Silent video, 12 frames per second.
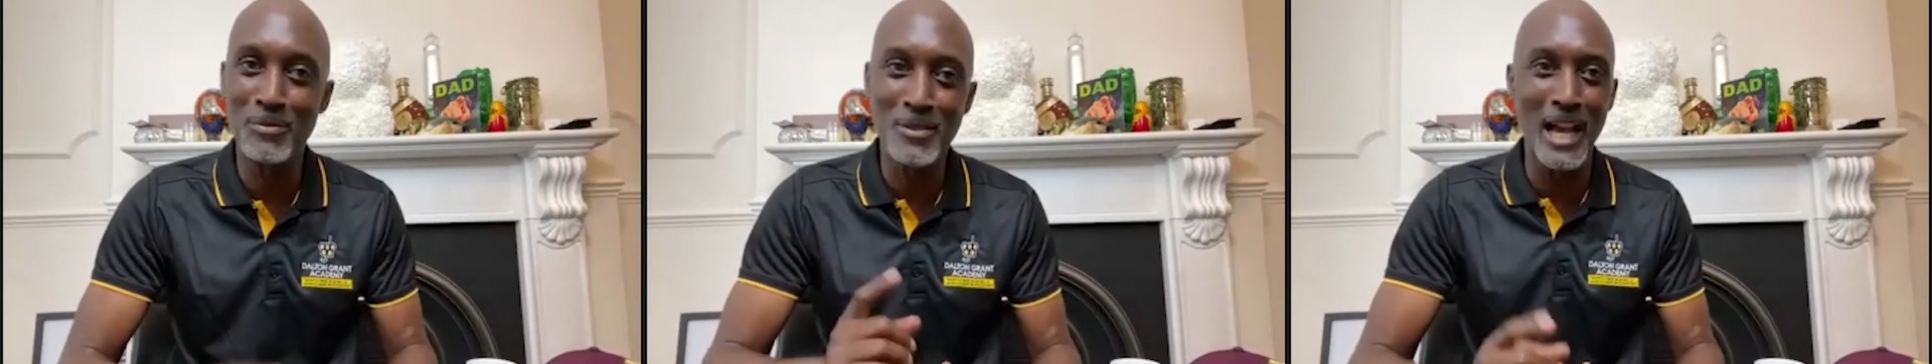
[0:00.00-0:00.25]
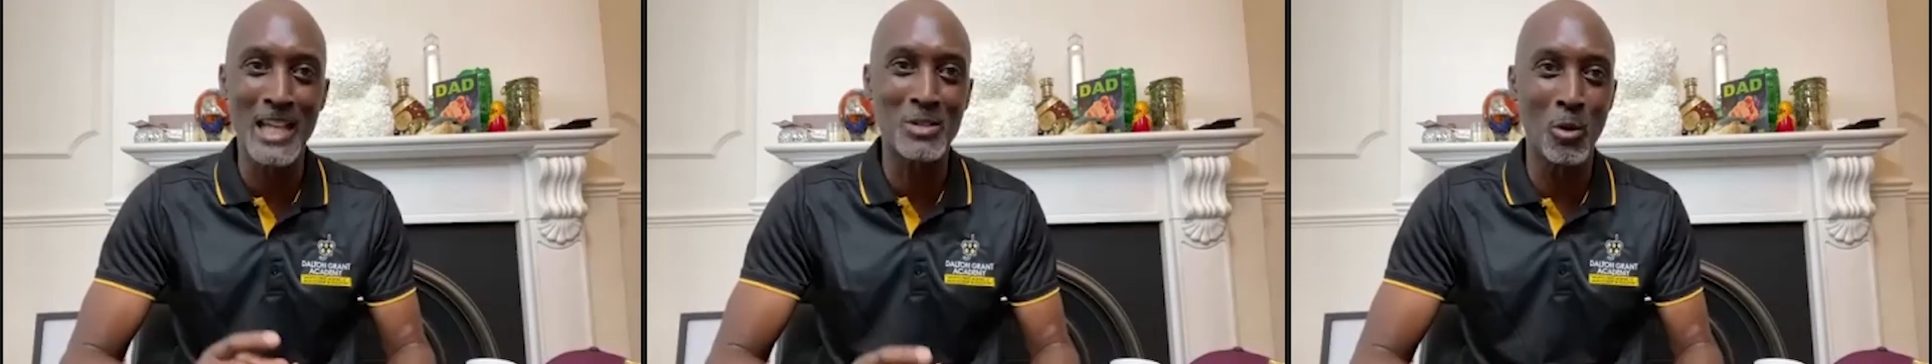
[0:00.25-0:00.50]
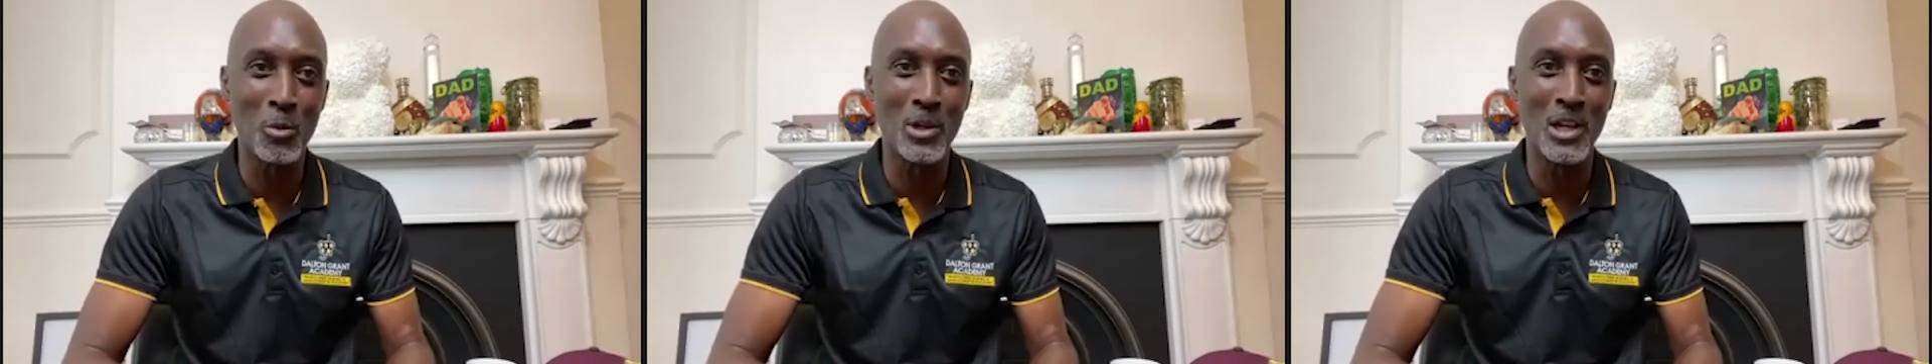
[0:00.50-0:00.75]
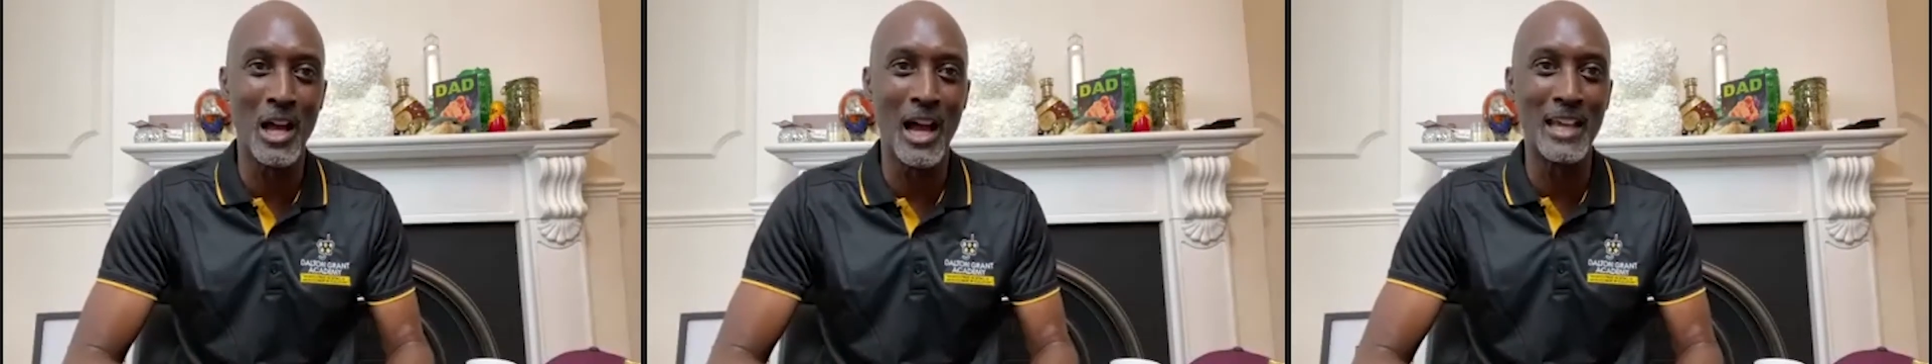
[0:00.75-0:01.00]
That's what we
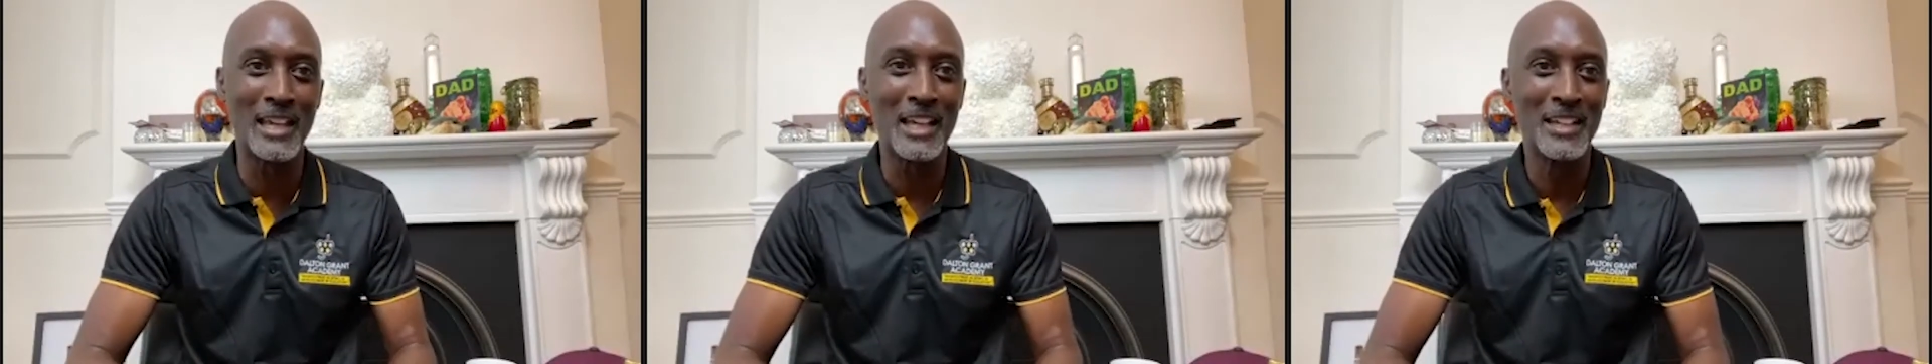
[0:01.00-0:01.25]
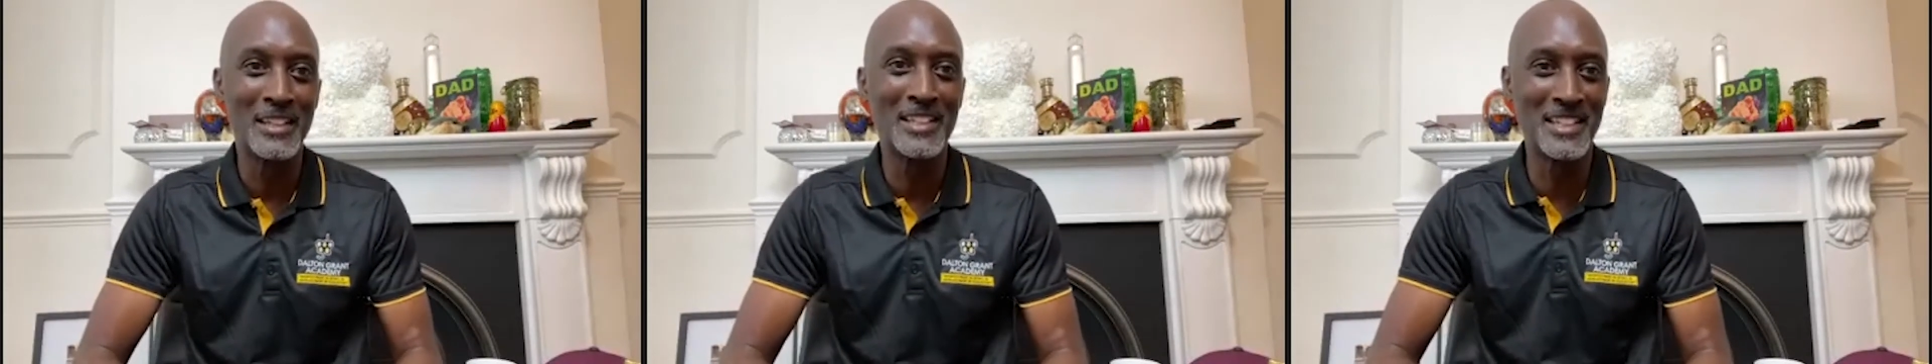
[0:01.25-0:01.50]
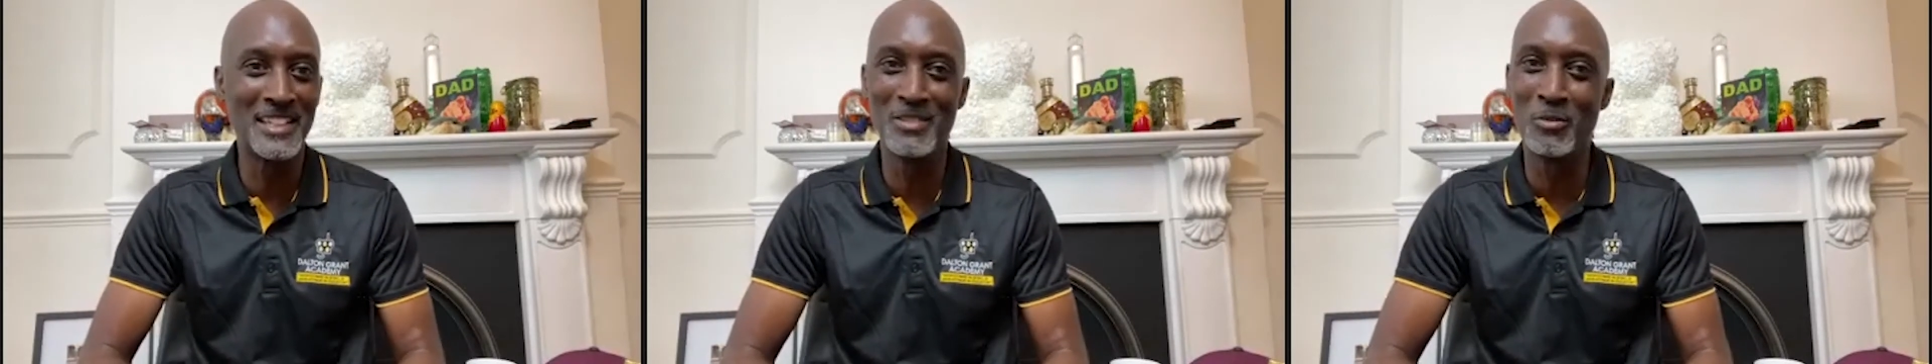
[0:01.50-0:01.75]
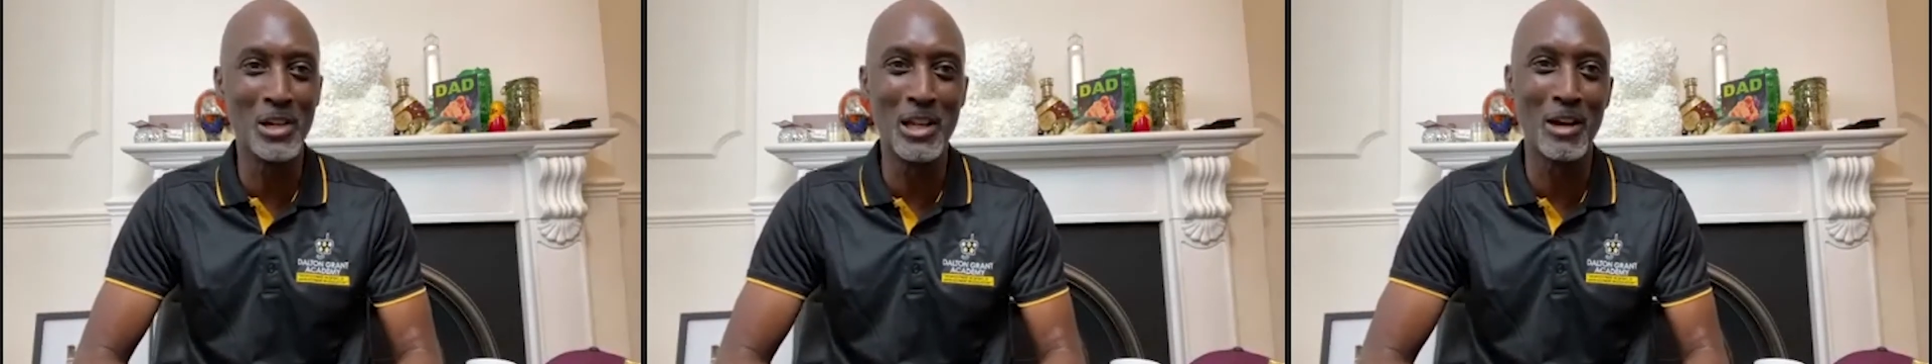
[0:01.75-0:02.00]
like.
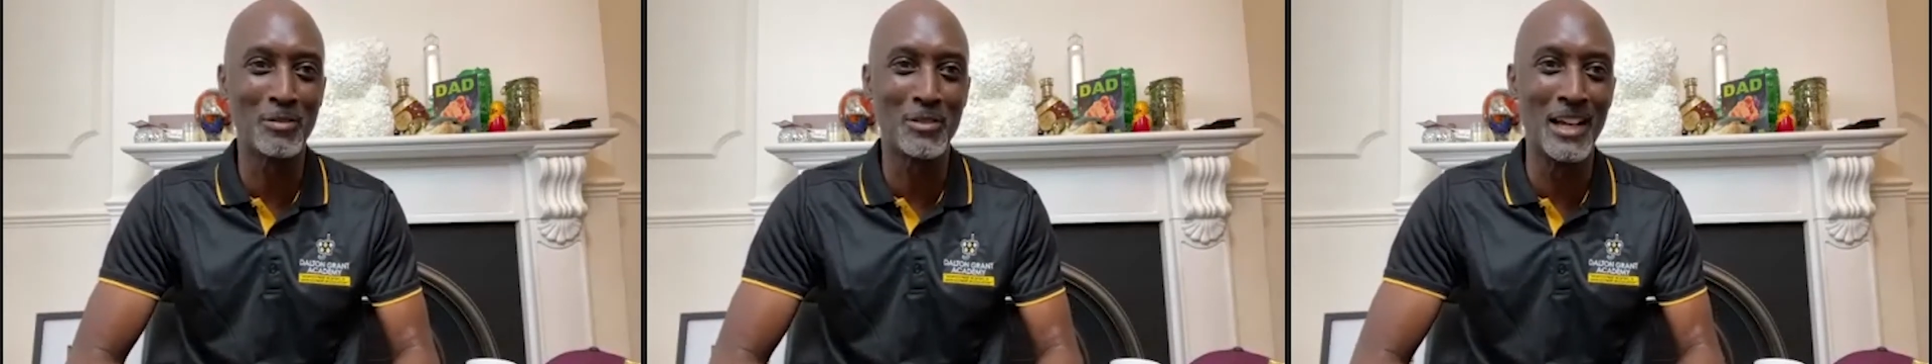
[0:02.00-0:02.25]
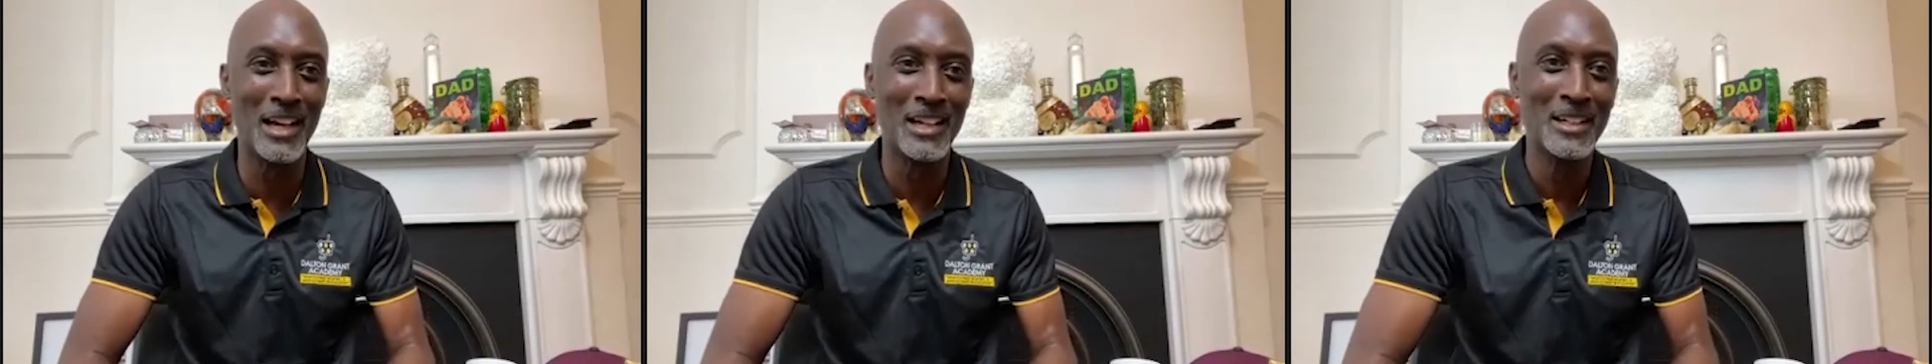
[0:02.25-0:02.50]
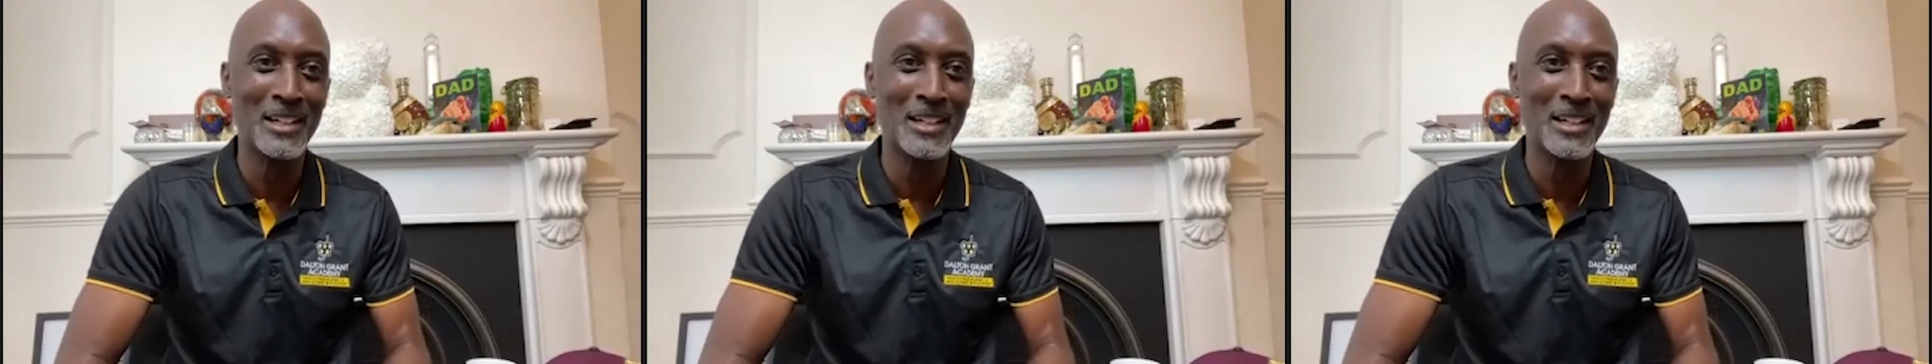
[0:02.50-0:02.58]
We love that.